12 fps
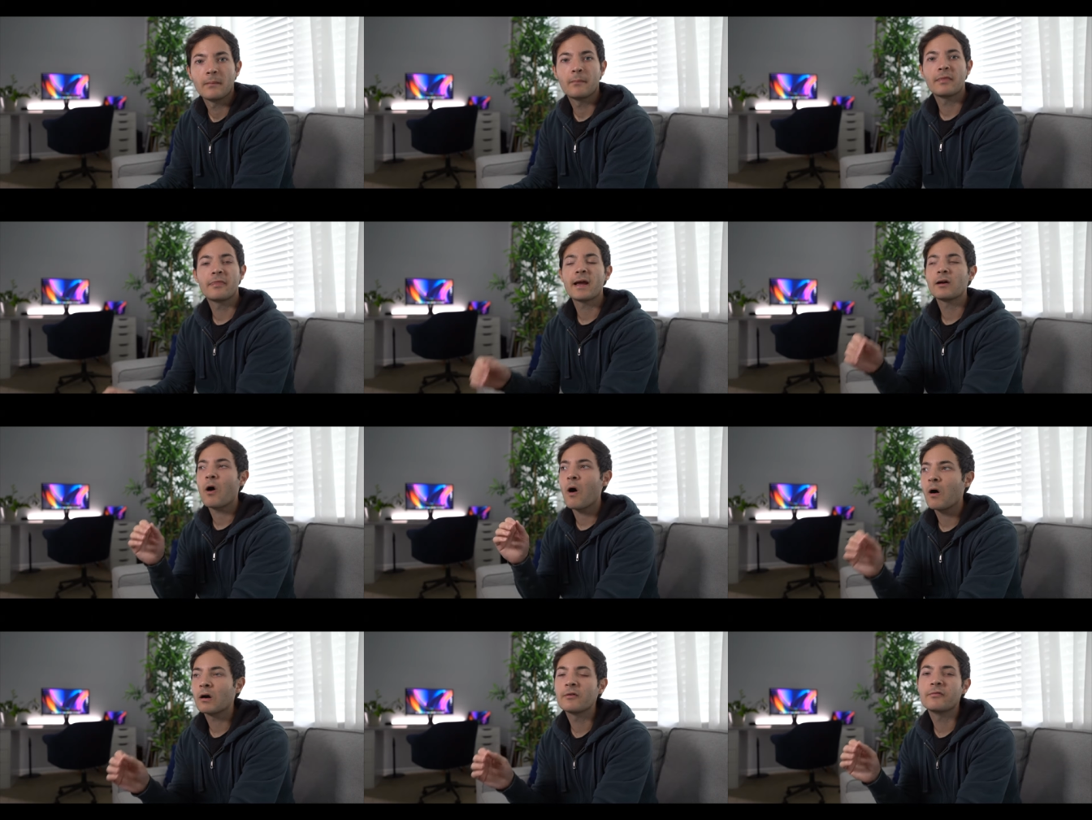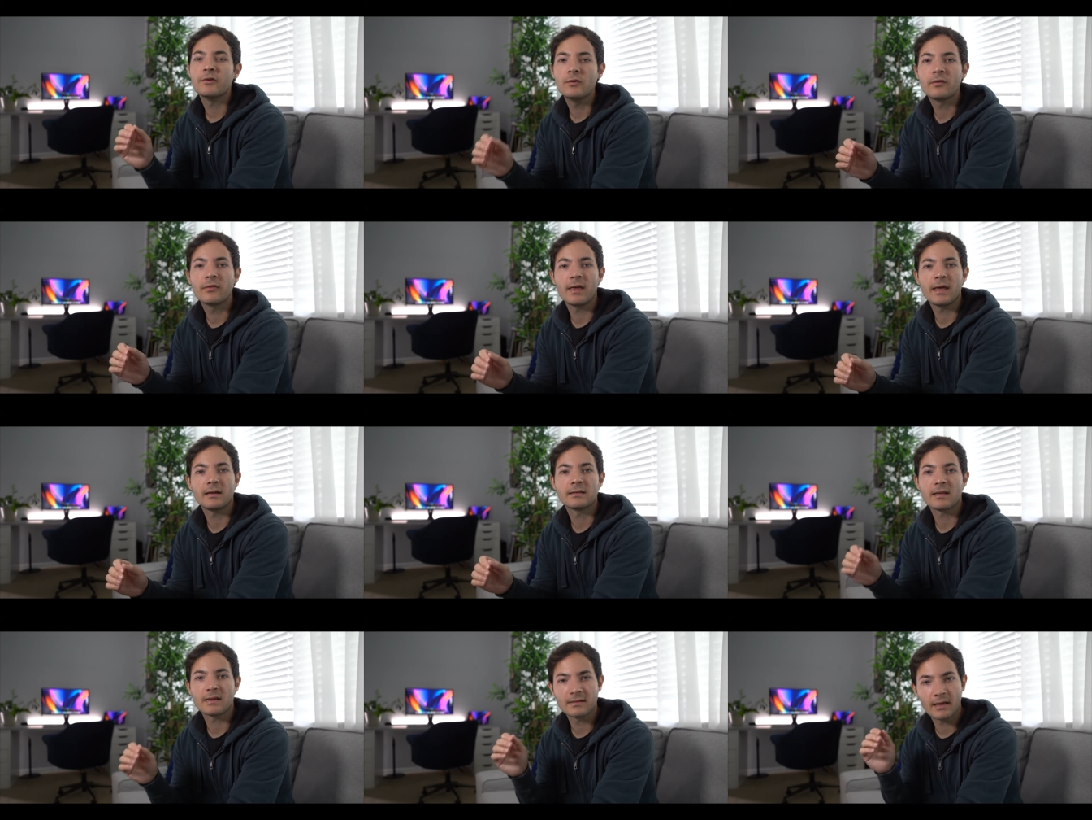But there are a few things
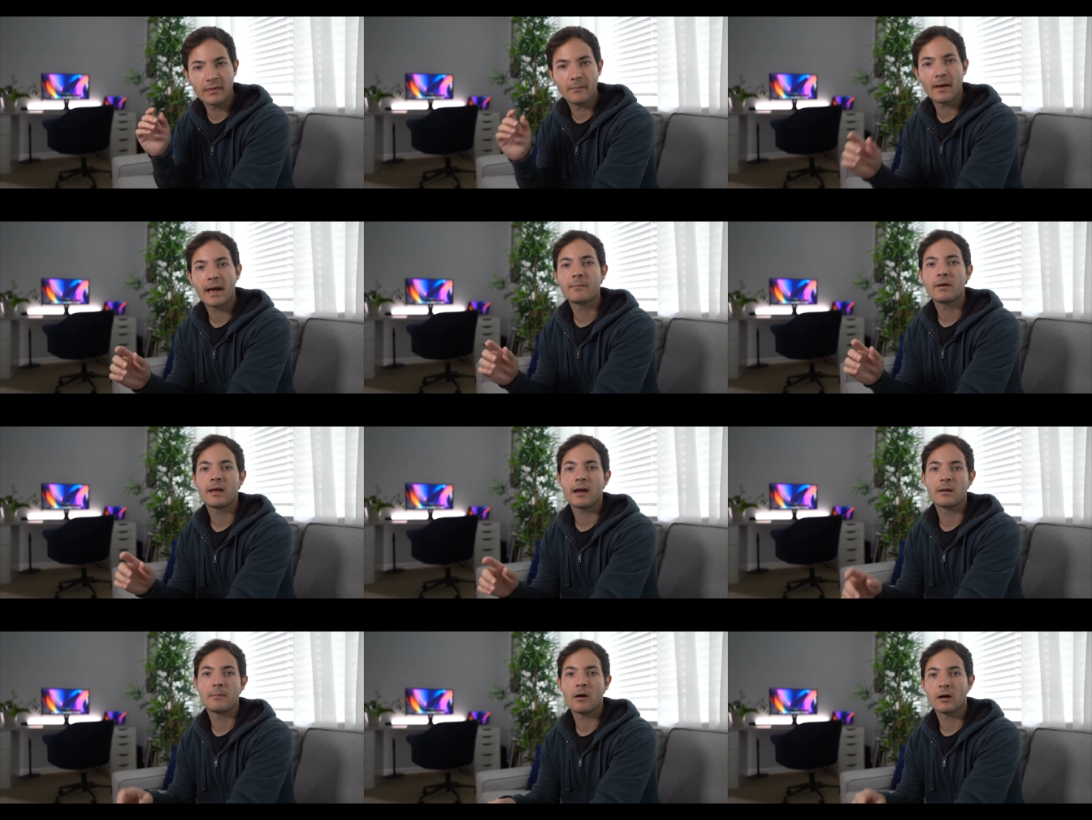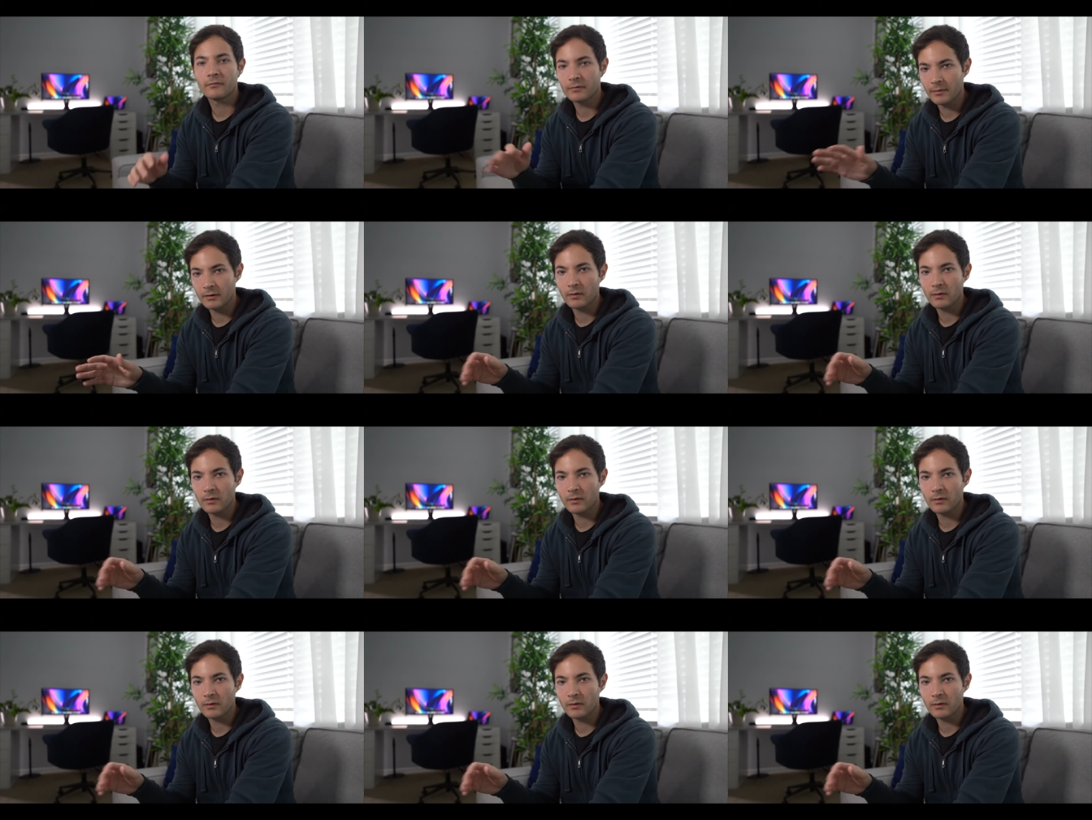that set the MacBook Air apart from the